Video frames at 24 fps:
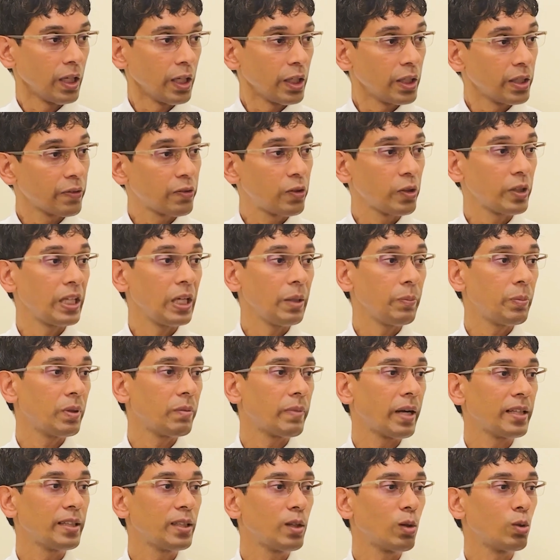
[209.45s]
You have to keep in
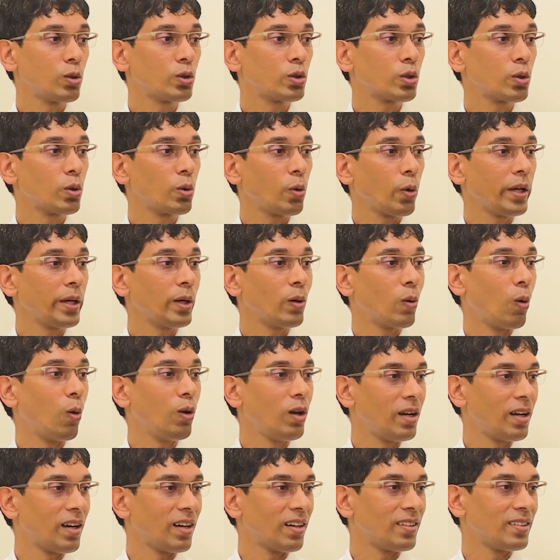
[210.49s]
mind they're also growing
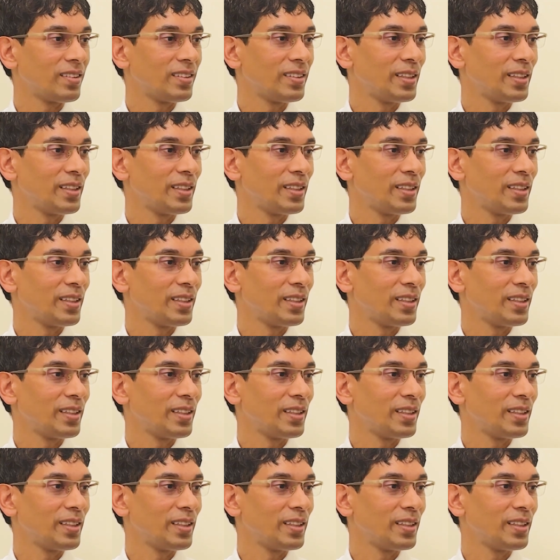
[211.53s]
older,